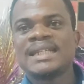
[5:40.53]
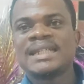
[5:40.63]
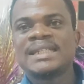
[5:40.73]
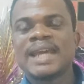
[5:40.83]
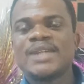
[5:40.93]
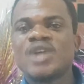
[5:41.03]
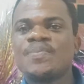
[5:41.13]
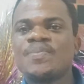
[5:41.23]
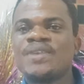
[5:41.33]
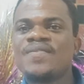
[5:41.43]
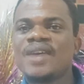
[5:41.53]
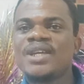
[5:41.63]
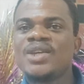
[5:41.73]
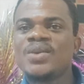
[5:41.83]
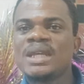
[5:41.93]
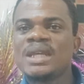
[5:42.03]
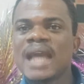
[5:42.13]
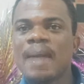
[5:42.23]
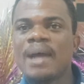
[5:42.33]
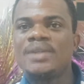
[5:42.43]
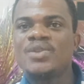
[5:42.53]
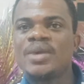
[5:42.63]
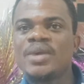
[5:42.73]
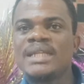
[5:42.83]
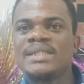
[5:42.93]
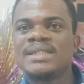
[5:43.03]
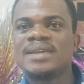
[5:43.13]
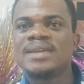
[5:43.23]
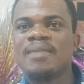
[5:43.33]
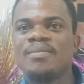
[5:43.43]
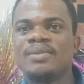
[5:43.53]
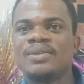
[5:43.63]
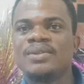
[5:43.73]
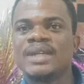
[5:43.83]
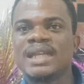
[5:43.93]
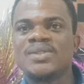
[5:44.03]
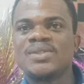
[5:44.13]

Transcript: There is something very unique about OET reading.